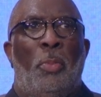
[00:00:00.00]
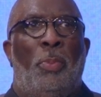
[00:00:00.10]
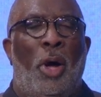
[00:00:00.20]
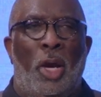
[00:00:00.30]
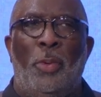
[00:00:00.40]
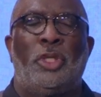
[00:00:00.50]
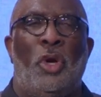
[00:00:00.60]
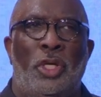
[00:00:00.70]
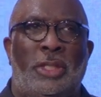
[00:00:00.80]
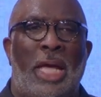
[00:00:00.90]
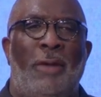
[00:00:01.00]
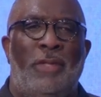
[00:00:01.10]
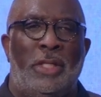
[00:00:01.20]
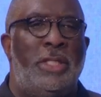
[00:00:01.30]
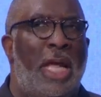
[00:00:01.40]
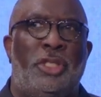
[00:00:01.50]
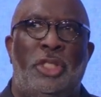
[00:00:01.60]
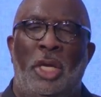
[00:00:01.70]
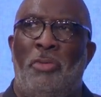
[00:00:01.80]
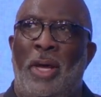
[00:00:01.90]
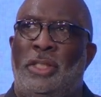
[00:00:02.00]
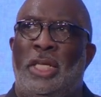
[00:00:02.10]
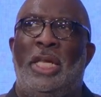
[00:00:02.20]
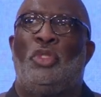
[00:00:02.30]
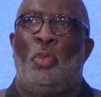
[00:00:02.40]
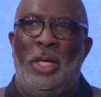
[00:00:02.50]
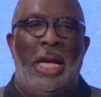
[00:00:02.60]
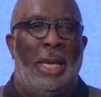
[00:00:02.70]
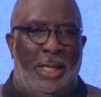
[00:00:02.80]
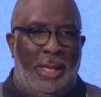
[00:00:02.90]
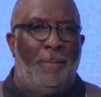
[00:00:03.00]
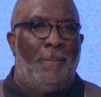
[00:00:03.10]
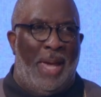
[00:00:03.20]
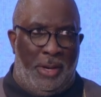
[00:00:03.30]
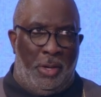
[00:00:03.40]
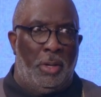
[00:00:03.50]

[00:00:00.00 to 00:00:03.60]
Part of what's going to save this next generation is we got to get better.